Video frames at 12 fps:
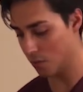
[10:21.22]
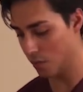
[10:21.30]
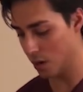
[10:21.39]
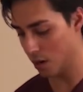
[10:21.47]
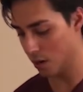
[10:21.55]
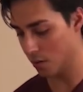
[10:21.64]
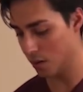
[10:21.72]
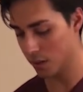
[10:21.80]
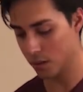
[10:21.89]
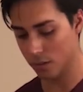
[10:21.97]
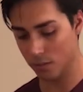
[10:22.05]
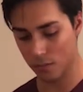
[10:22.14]
we are going to,
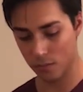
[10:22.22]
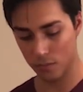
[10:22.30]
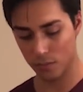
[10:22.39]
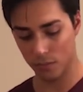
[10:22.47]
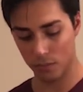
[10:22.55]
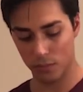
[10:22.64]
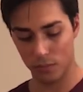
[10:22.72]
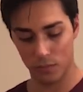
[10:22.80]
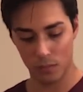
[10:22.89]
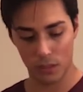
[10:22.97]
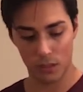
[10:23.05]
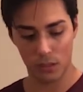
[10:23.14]

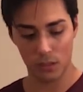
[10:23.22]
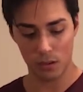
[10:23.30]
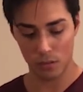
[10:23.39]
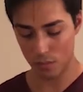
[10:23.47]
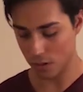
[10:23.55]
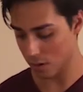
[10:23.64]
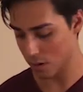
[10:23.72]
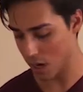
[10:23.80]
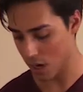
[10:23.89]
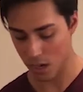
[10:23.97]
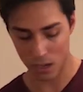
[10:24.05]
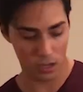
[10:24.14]
so dirty.